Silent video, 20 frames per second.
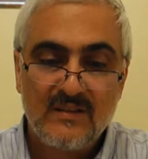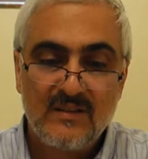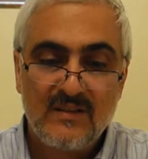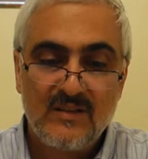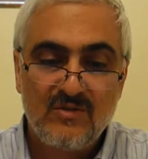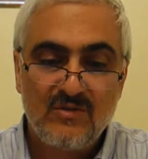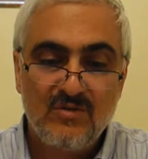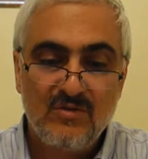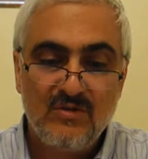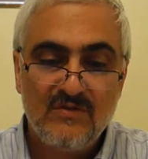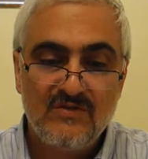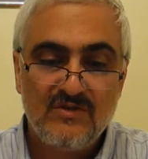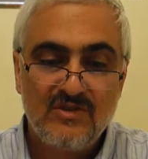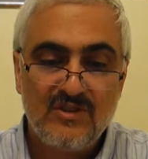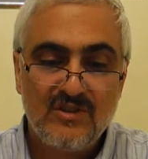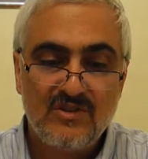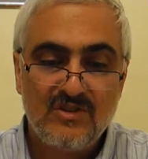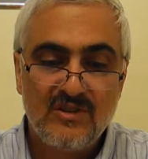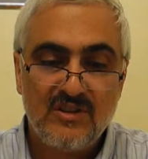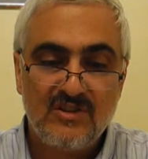Katuv
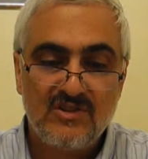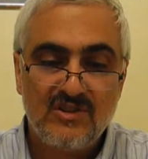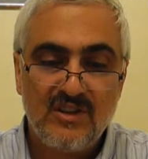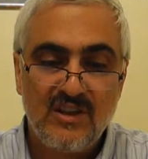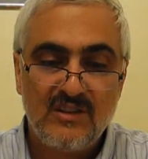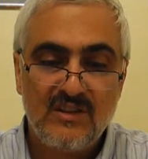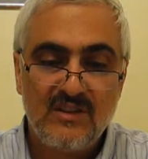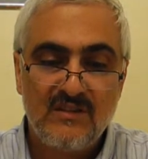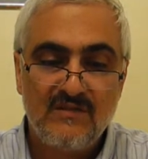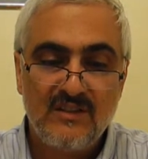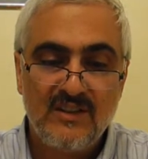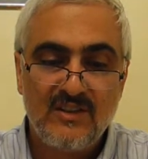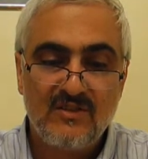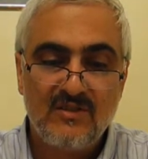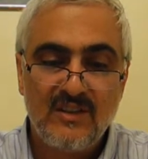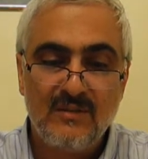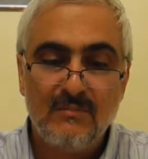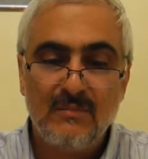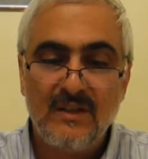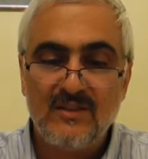Shishad
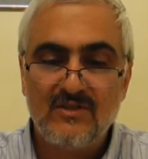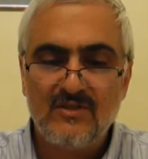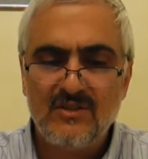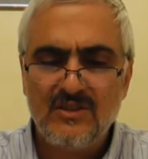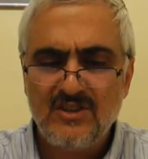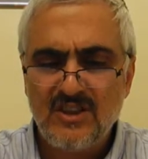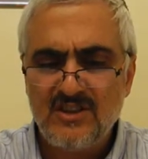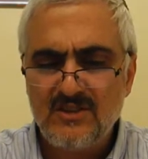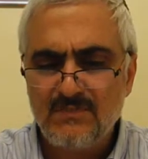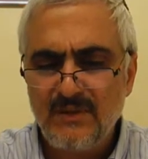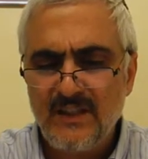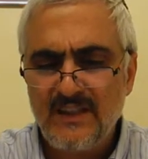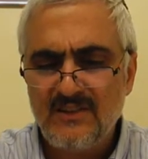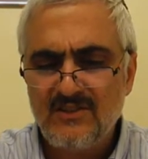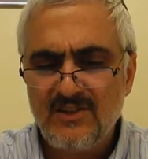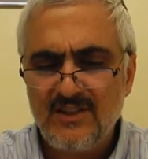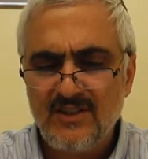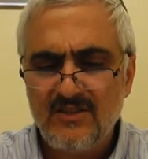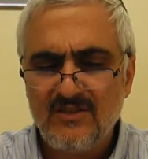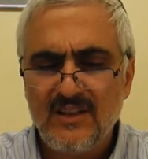Divret Emet. So it
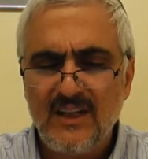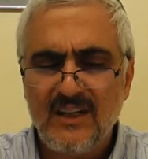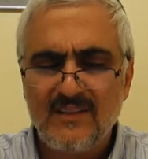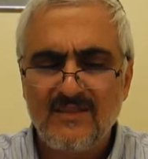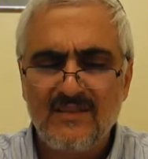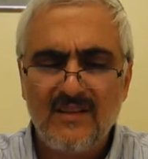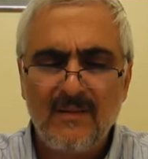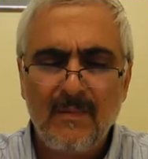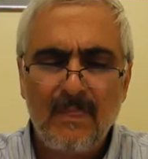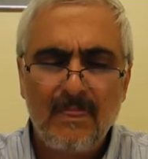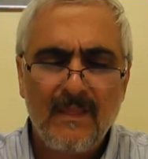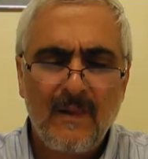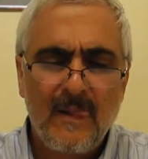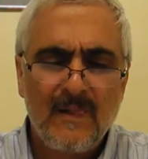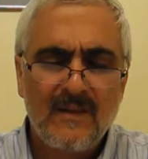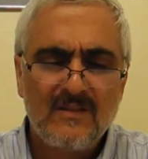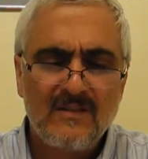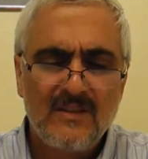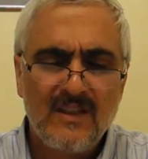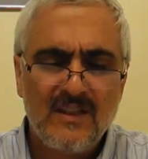explains here that
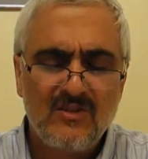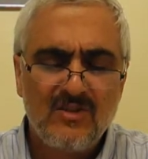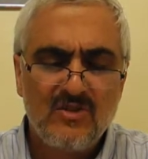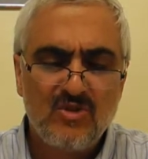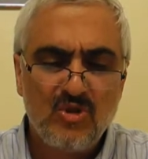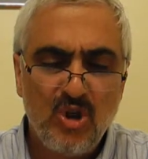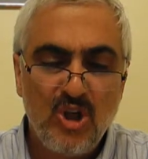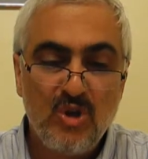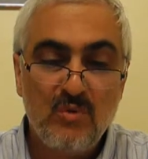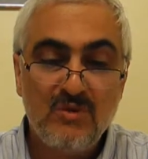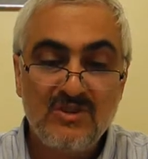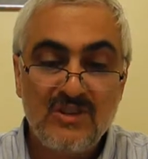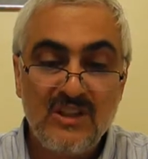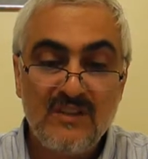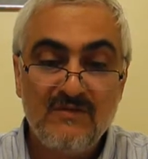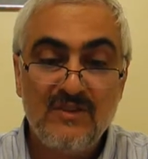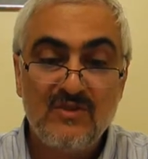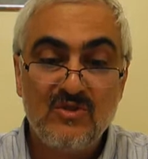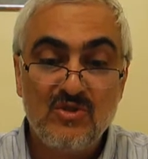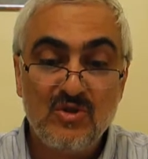the Torah was
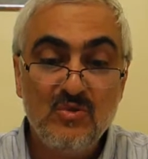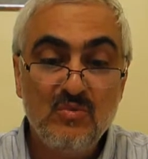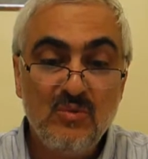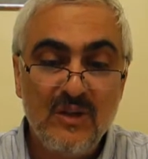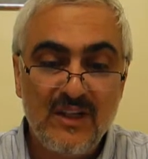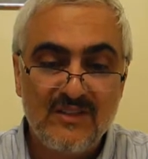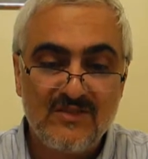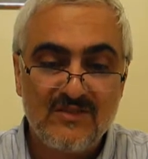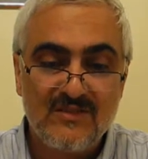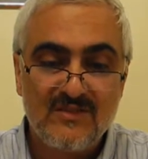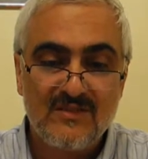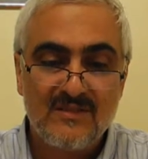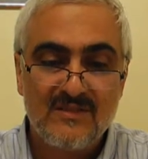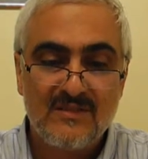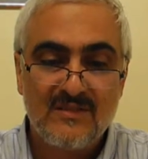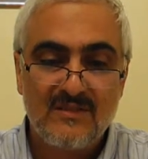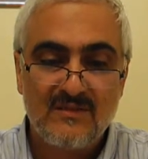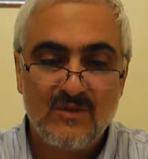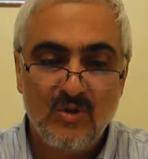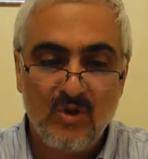given two ways,
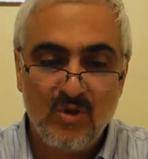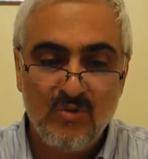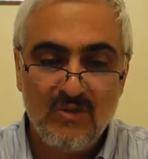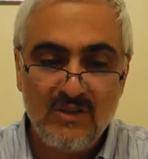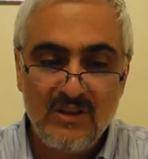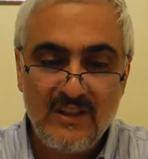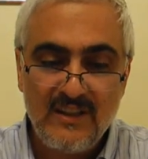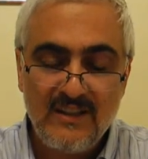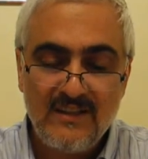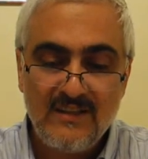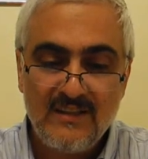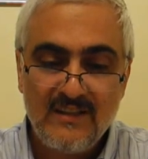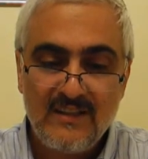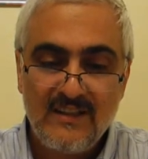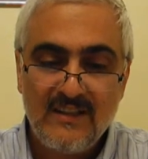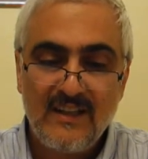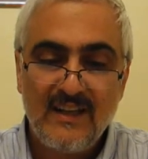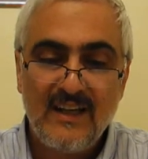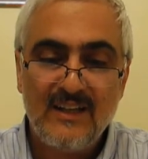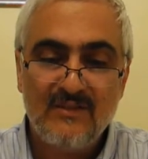orally
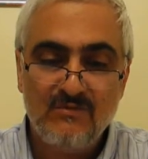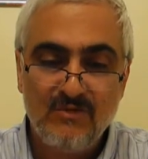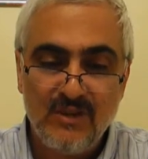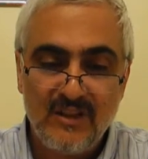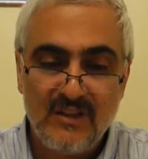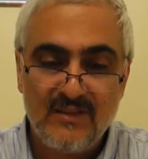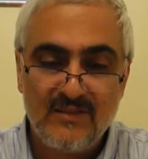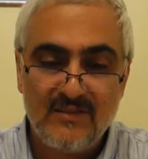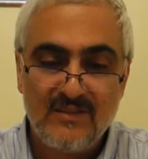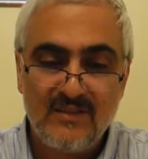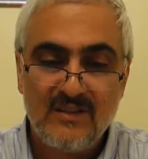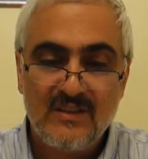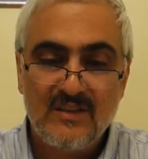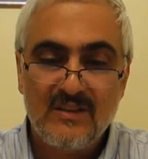and written.